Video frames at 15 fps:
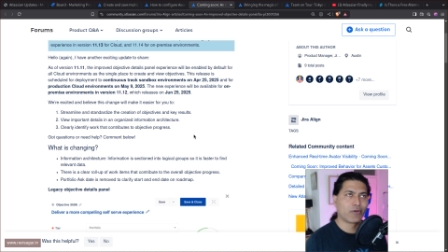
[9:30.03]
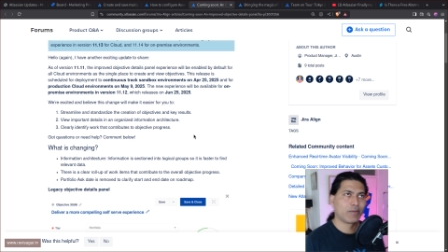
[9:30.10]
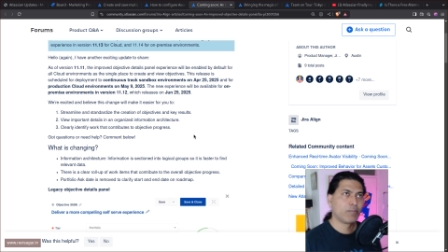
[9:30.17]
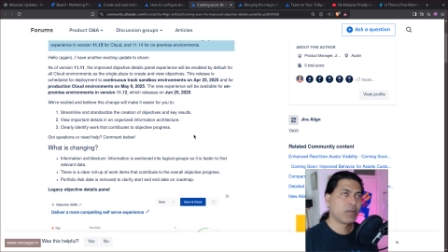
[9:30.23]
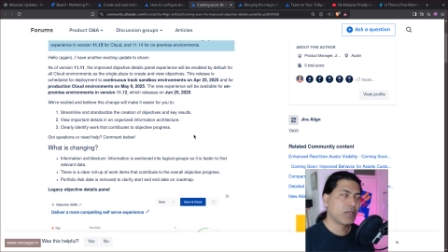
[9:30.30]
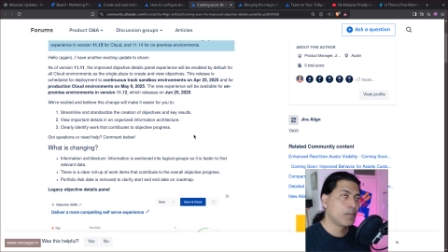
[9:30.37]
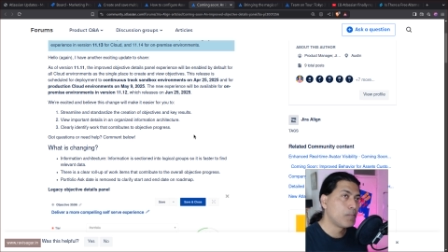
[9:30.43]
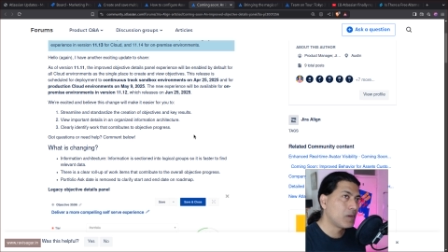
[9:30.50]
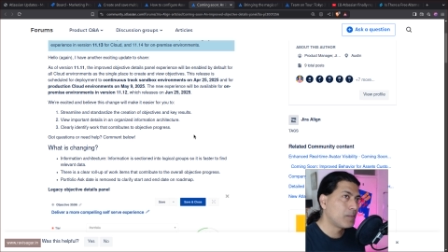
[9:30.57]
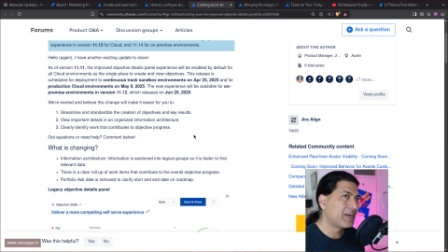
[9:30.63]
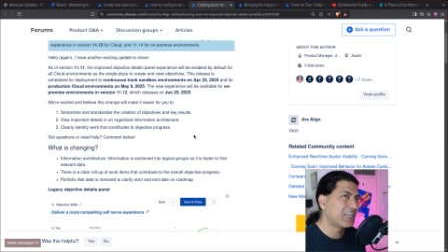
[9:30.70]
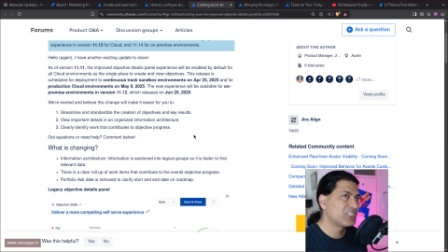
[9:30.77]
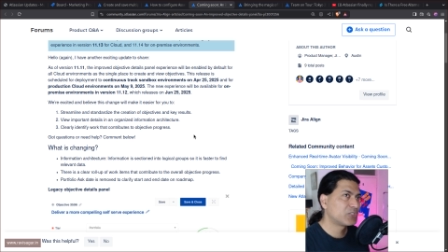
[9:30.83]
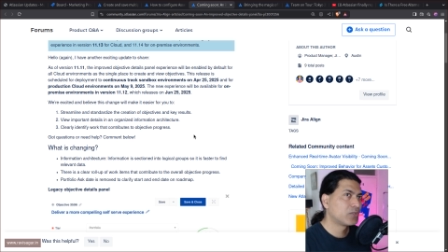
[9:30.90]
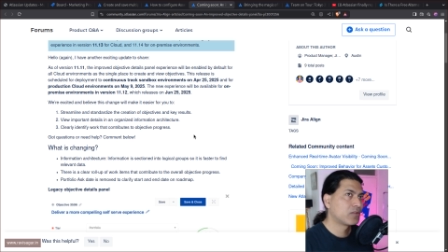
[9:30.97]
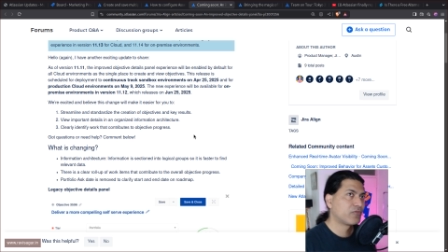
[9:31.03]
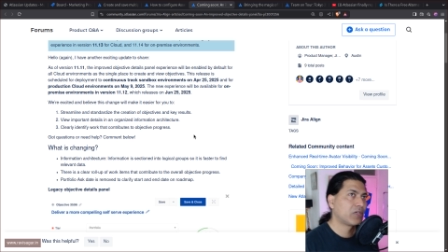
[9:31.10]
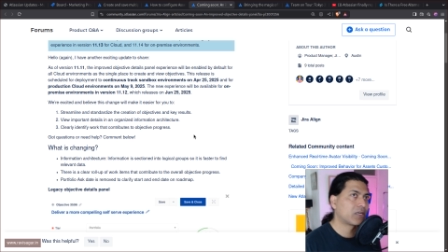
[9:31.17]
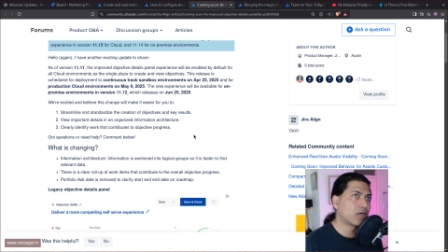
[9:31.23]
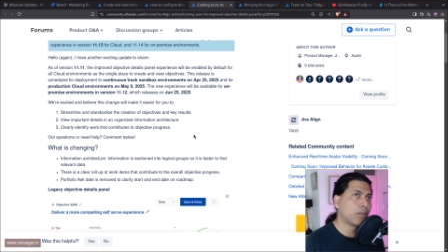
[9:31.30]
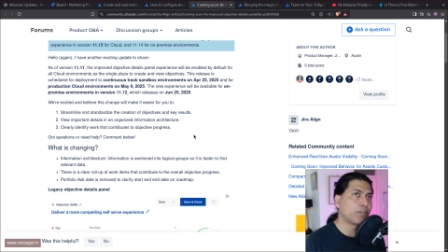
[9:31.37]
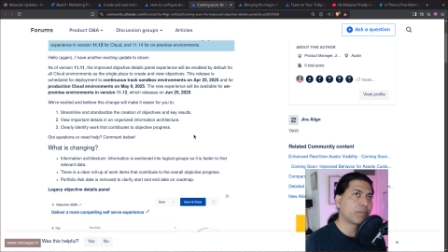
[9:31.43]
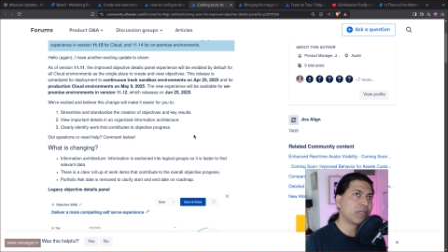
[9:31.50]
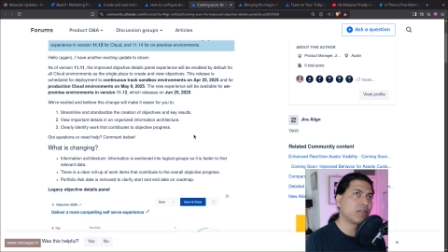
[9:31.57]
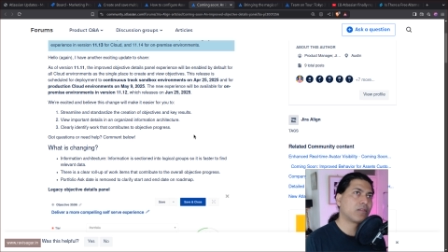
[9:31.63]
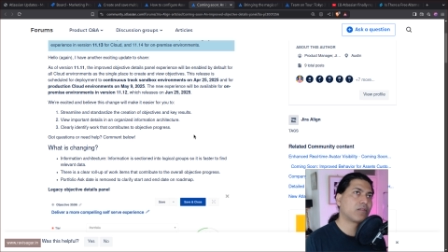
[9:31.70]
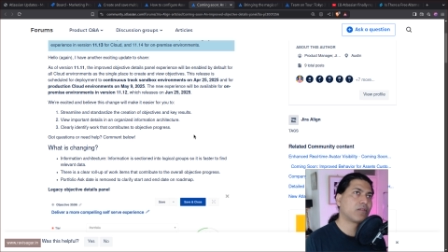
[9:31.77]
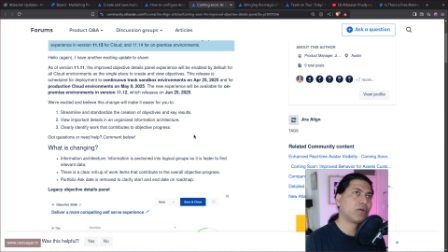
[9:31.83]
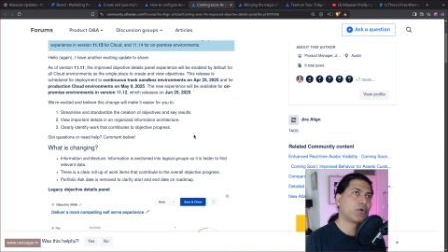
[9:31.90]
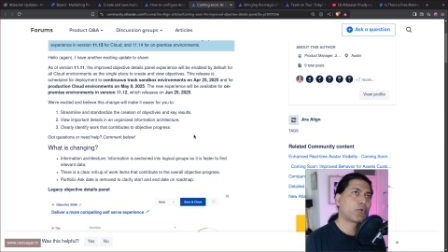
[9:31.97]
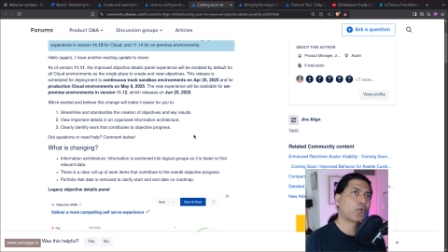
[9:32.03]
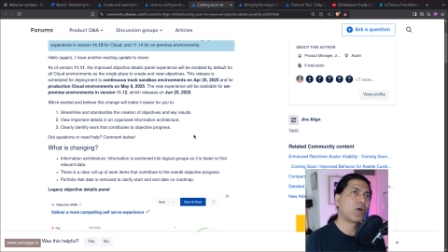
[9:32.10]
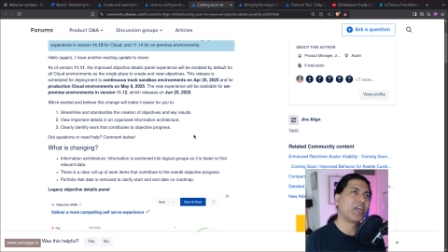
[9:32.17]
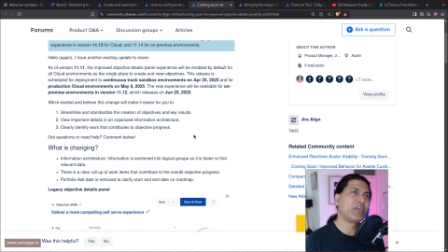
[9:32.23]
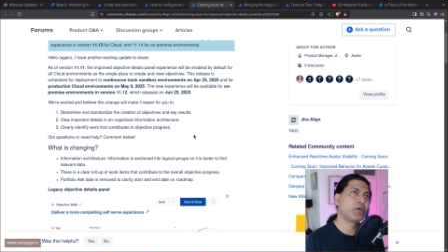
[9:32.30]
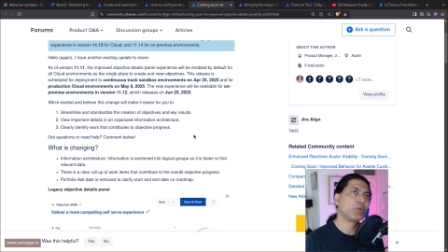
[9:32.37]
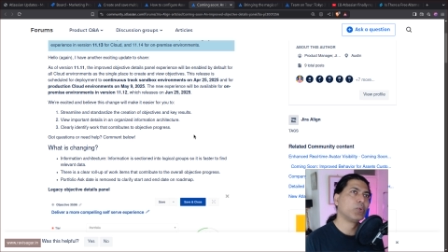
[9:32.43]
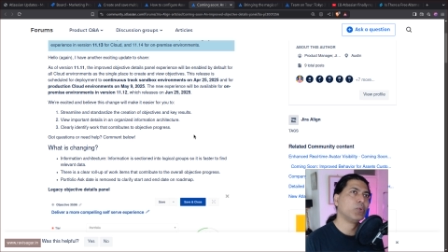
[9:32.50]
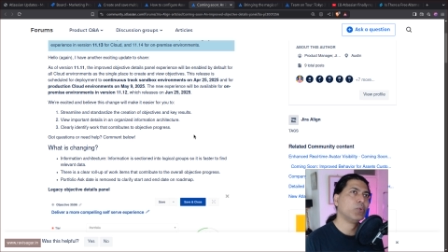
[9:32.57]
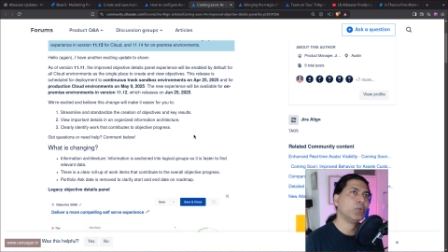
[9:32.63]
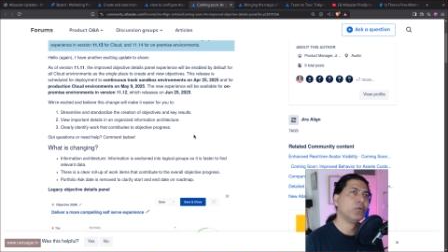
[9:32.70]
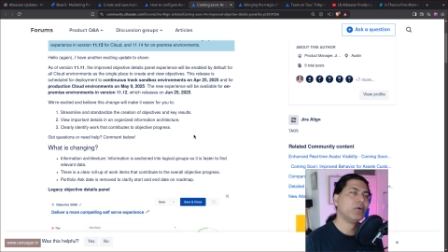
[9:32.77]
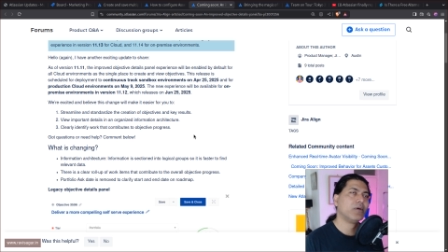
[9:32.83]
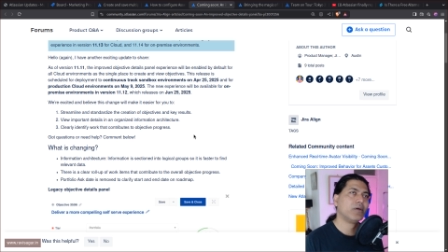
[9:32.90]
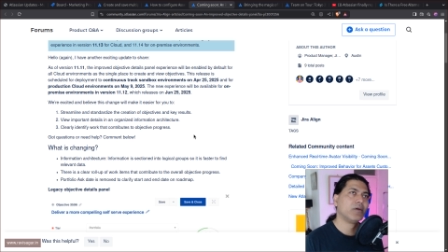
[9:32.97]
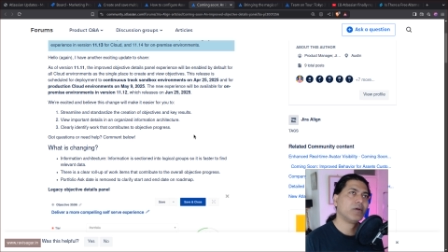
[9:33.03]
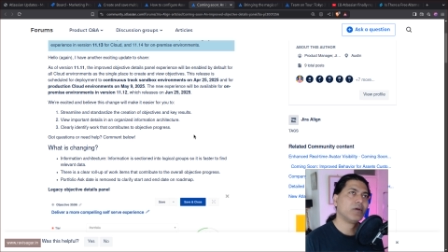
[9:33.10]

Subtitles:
implementations where companies try to